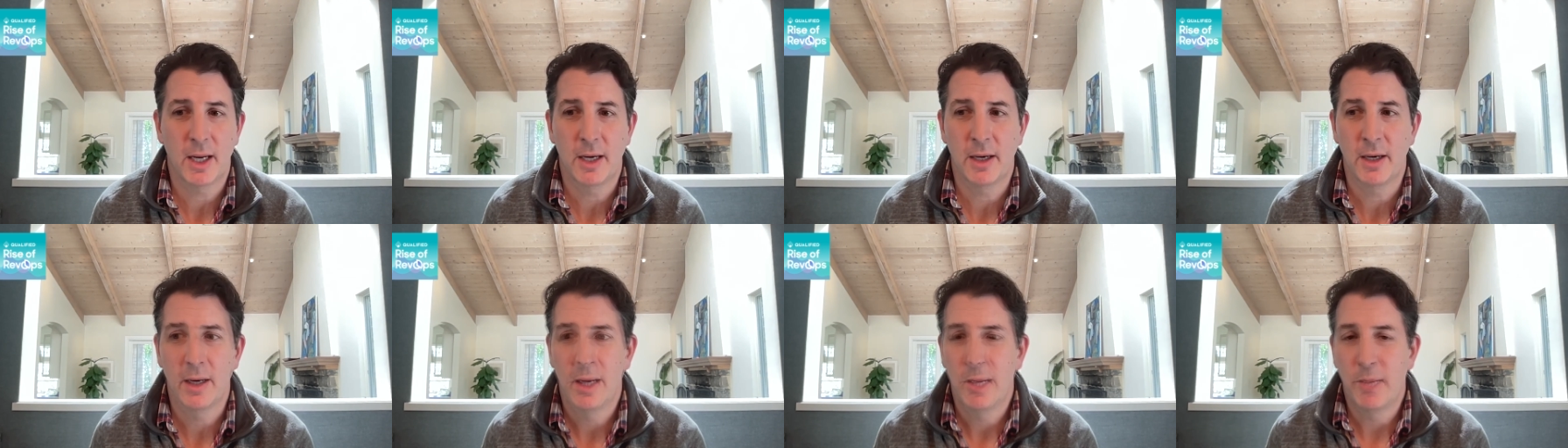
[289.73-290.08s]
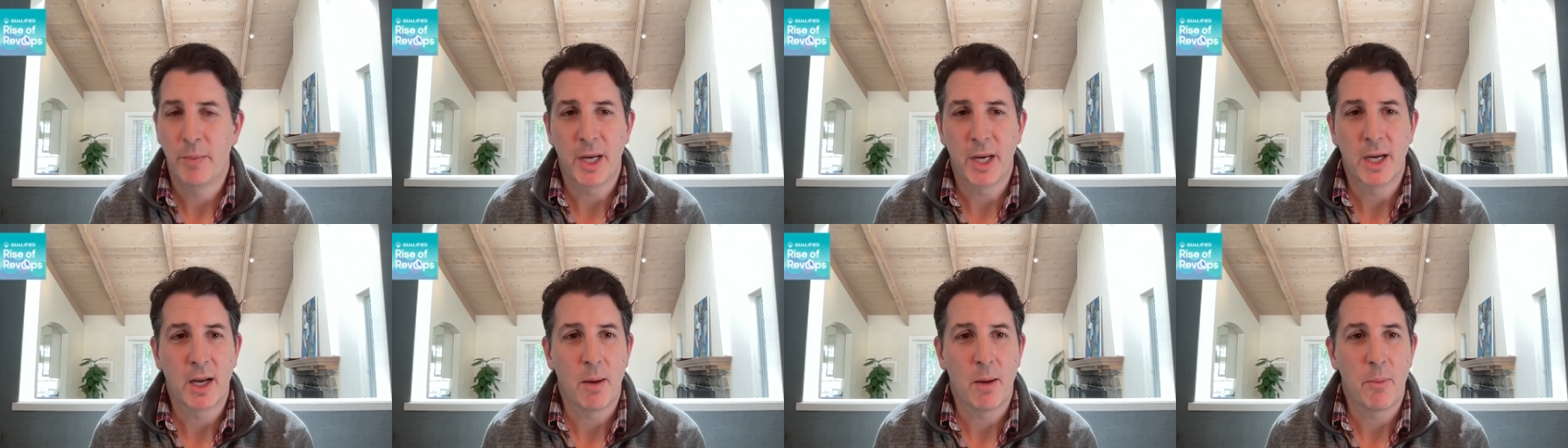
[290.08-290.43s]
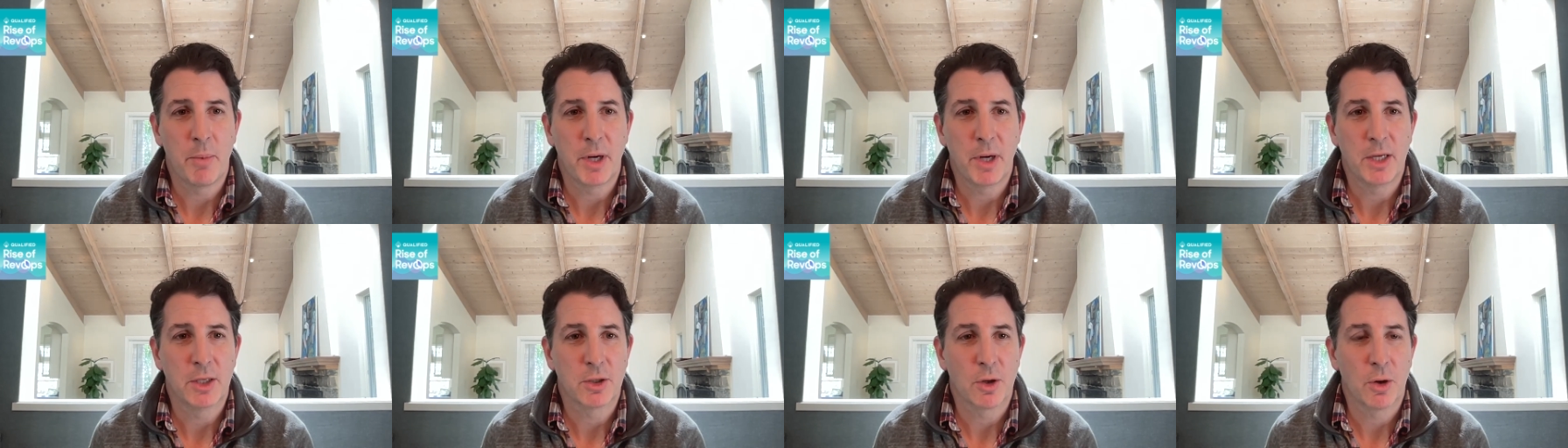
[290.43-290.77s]
And the big
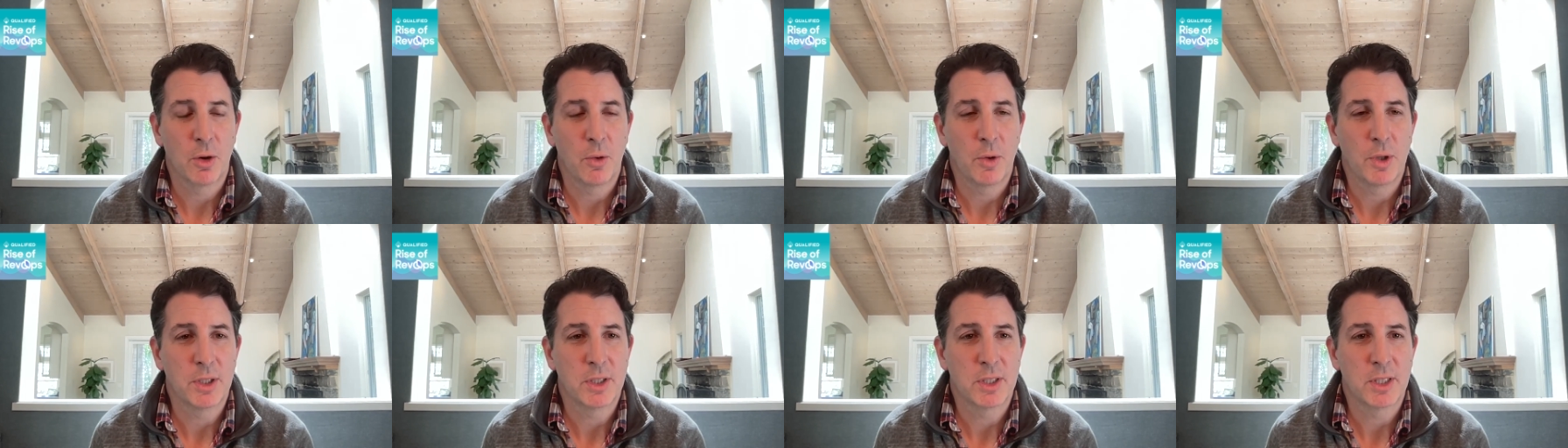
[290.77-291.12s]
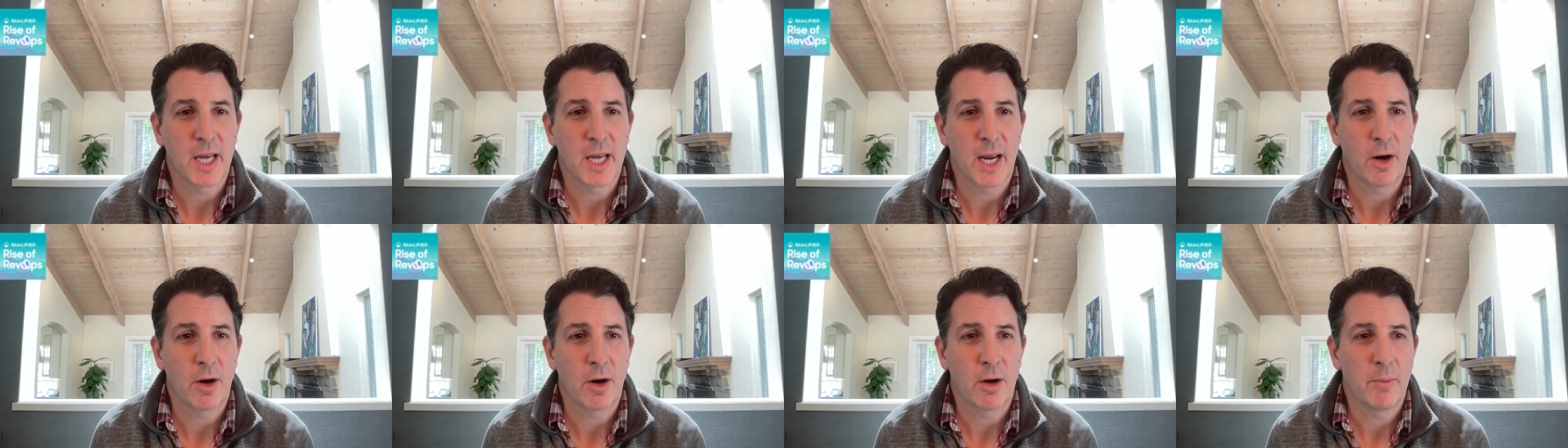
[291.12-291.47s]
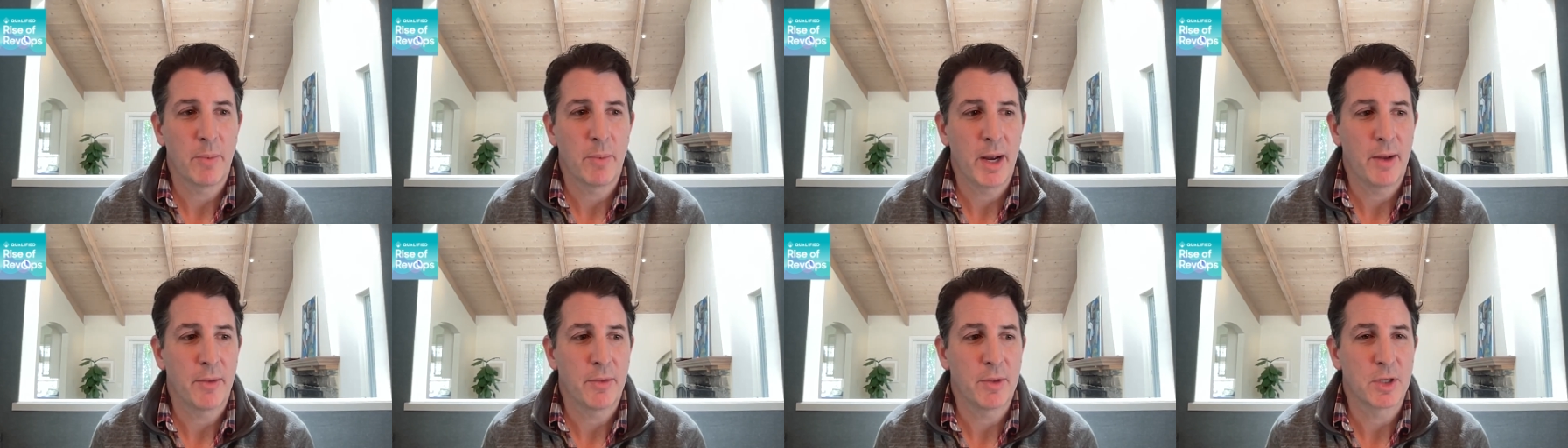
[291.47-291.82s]
companies are always scared
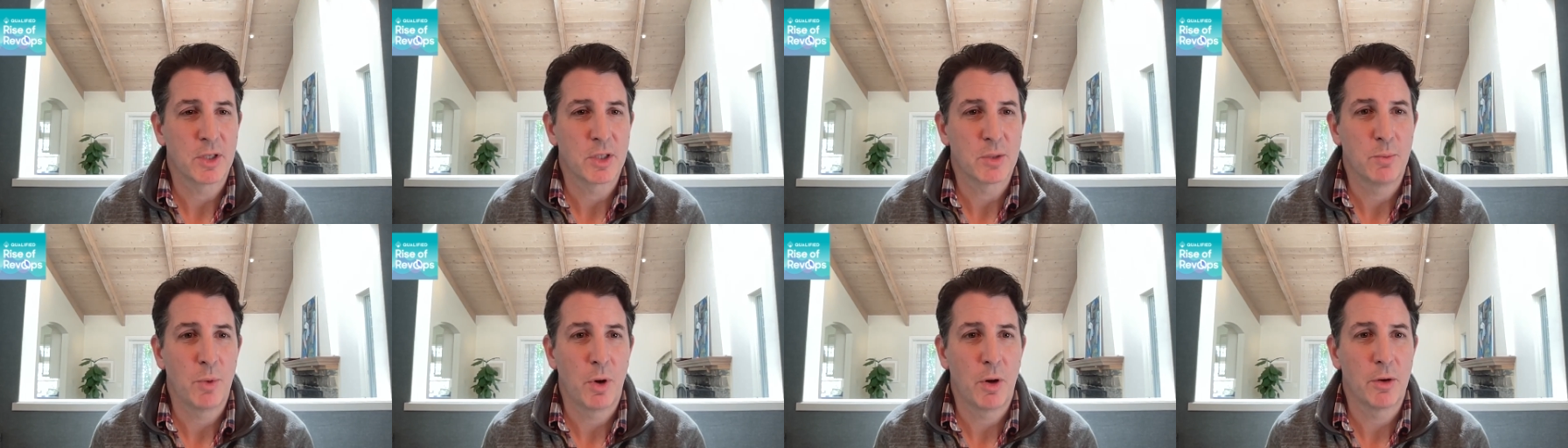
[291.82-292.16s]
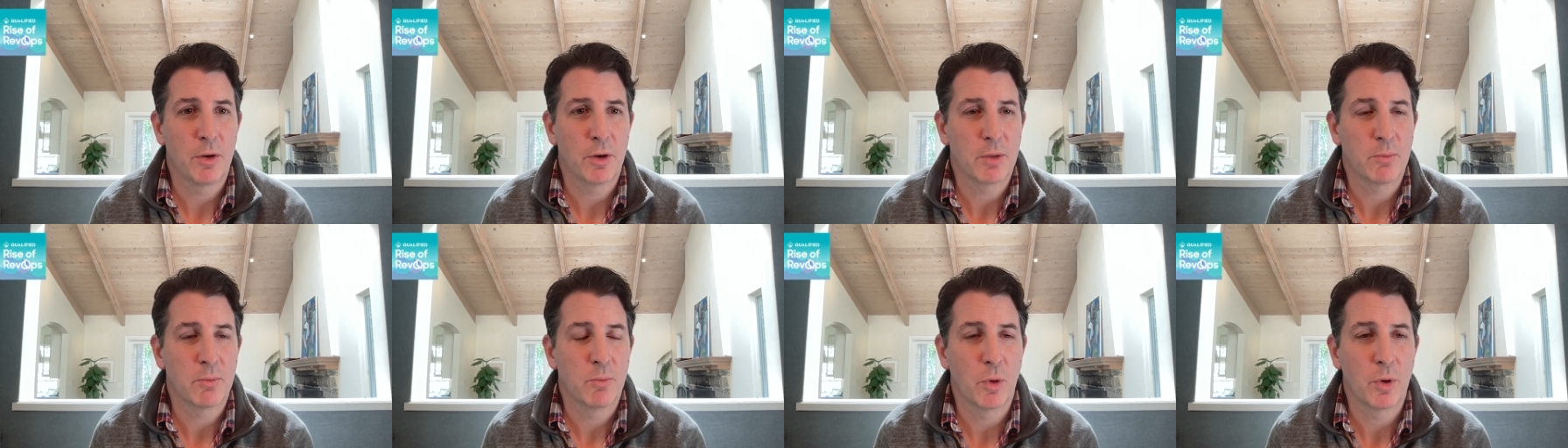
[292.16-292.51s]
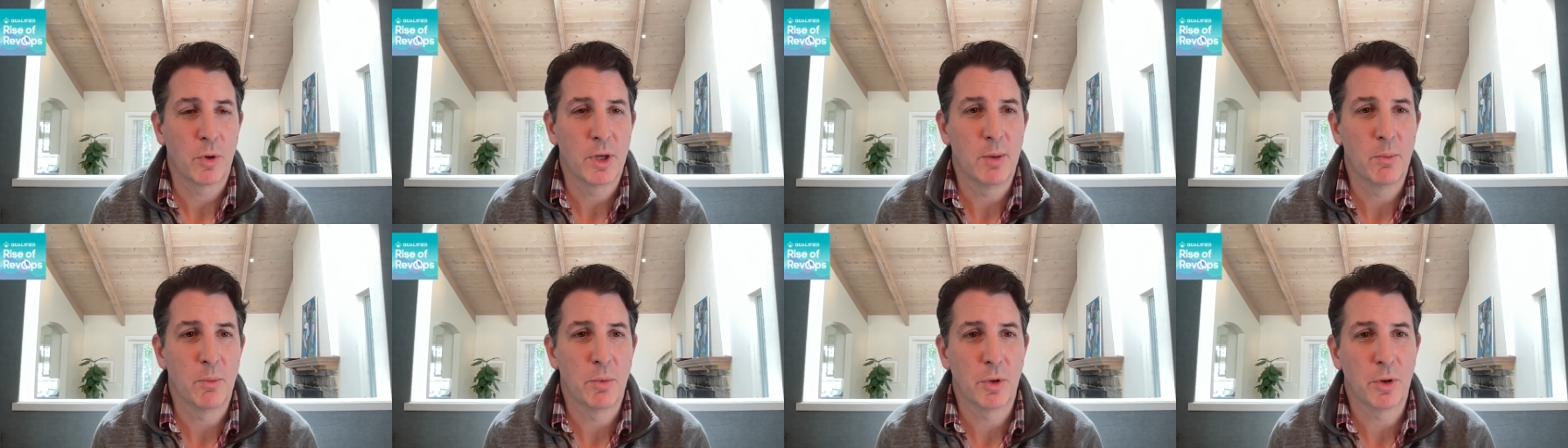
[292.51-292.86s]
about the smaller, more
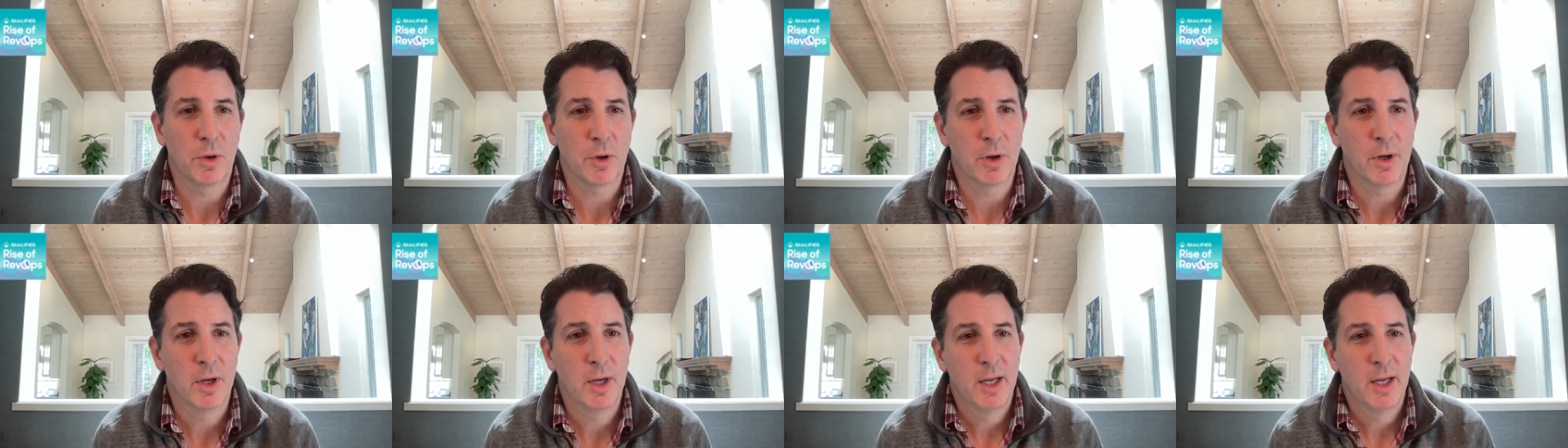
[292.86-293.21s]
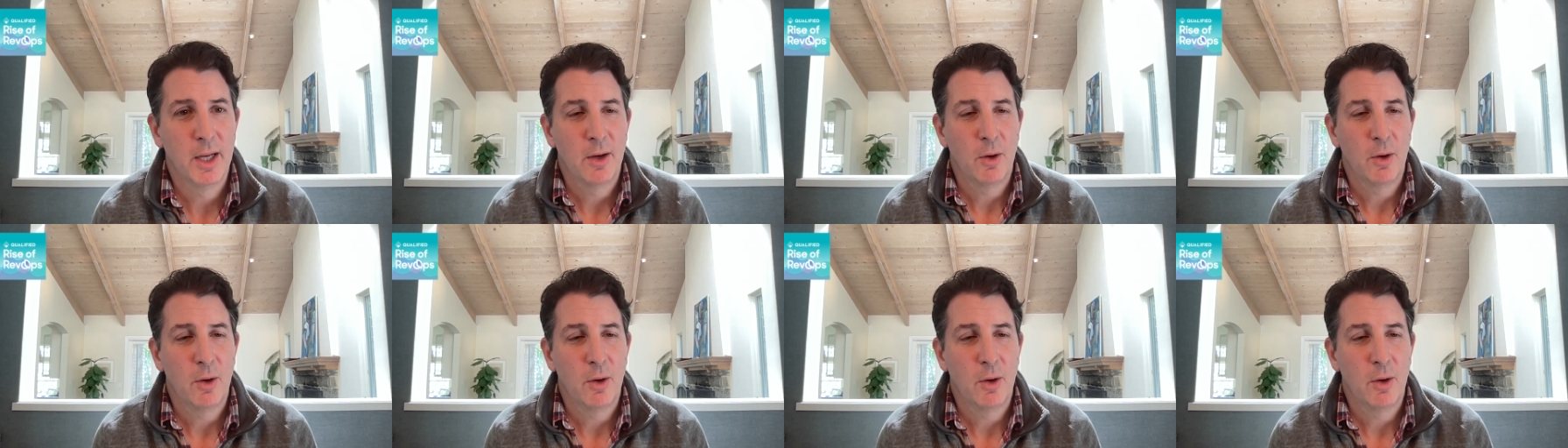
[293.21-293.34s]
nimbler